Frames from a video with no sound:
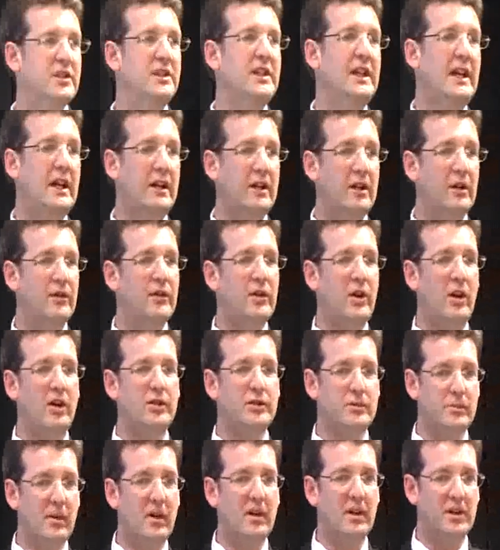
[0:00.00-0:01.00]
in the area of
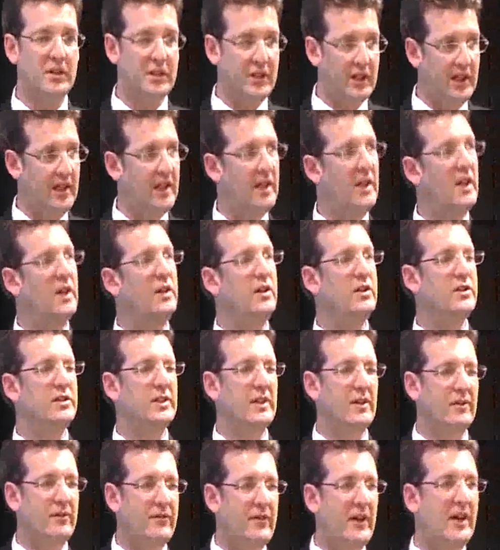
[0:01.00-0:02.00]
cosmology using
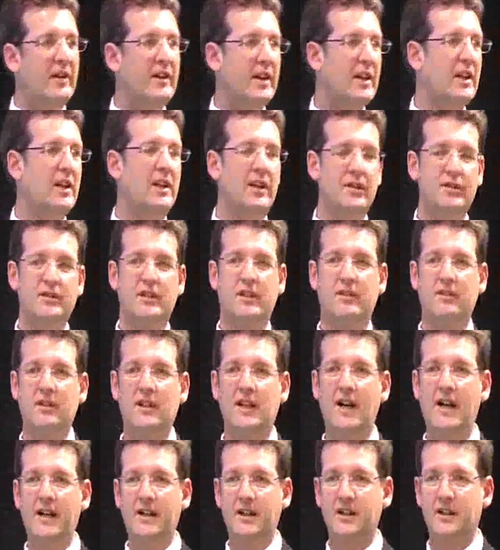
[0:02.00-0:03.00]
a very closely
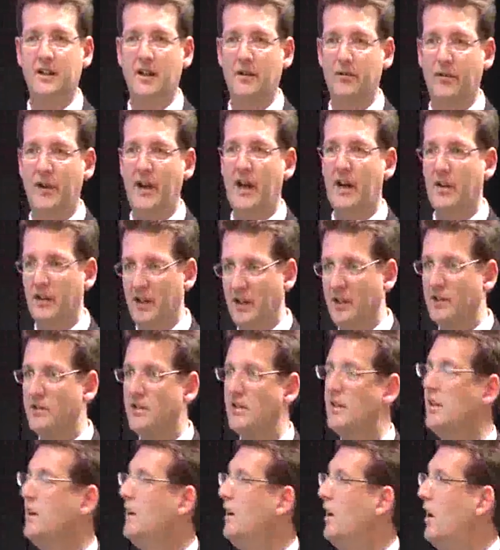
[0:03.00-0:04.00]
related variant
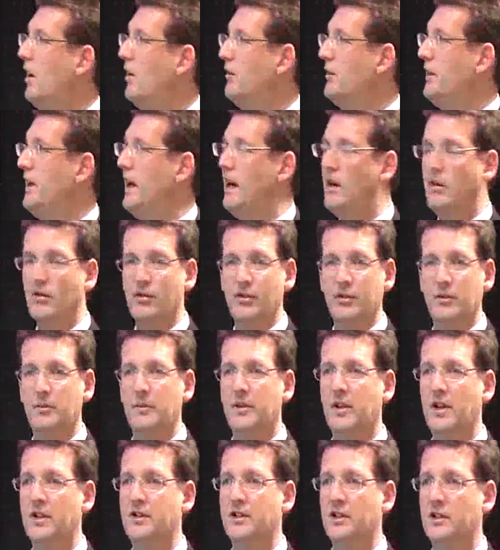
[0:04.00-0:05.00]
of the algorithm that
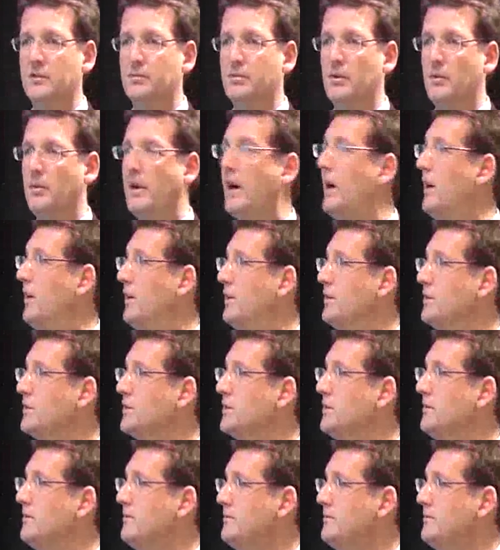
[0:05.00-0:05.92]
I just proposed.